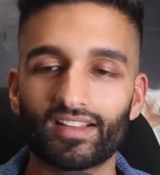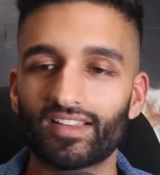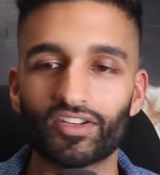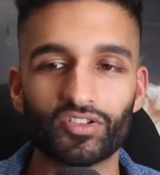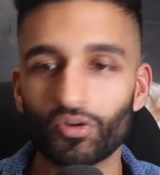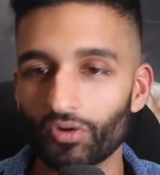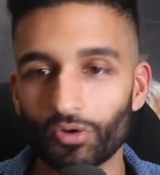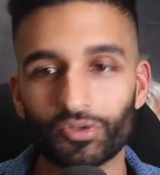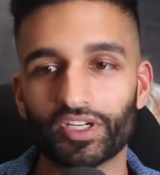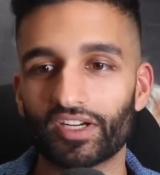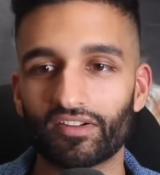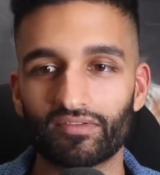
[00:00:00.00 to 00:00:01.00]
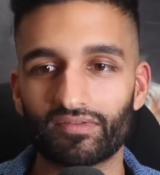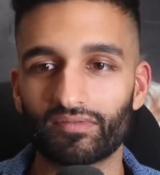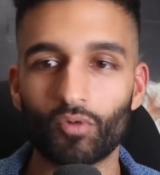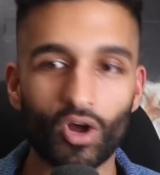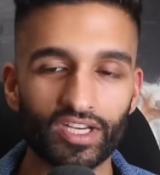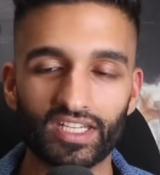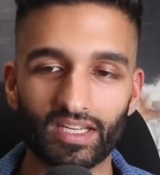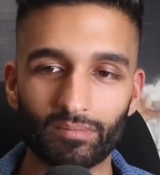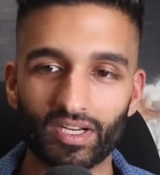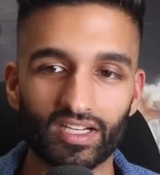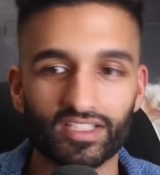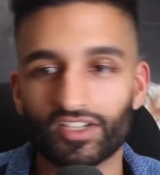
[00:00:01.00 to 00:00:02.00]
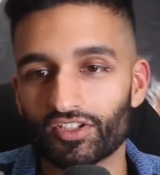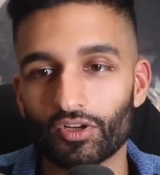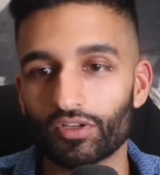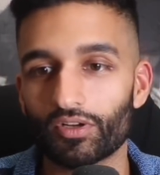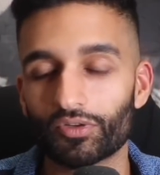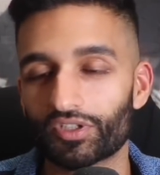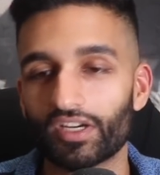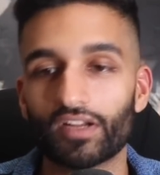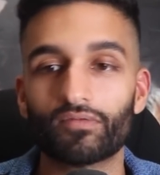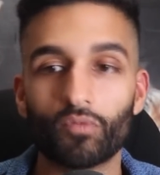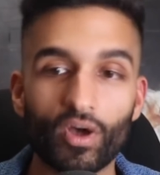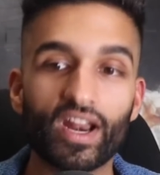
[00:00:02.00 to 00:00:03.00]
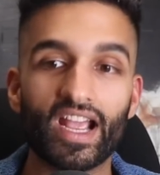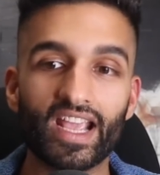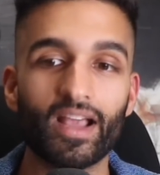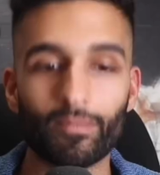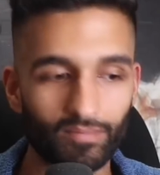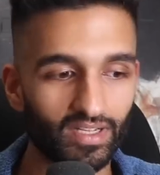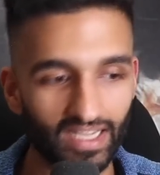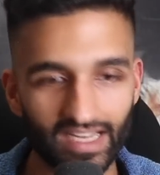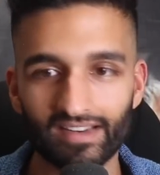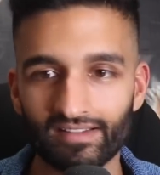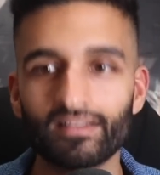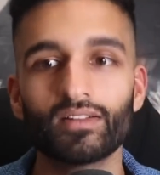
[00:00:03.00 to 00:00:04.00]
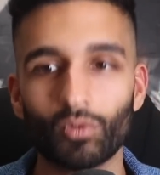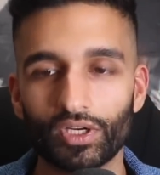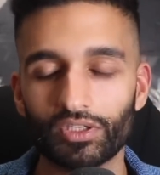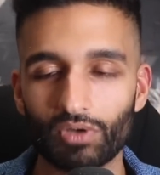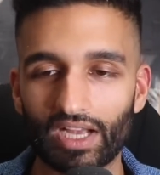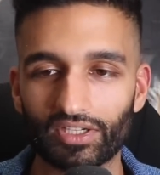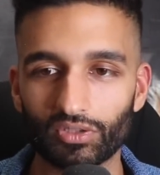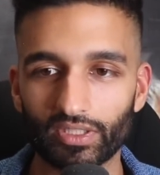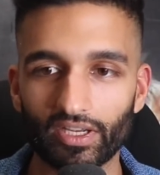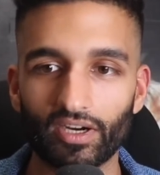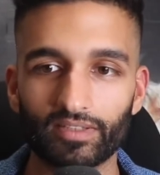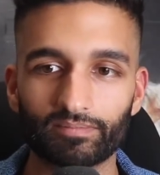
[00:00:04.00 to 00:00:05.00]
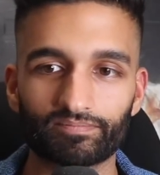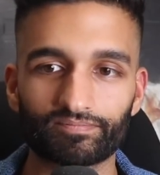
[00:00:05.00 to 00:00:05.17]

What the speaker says: there's no notion of wanting, because there's no notion of what I am in what you actually are.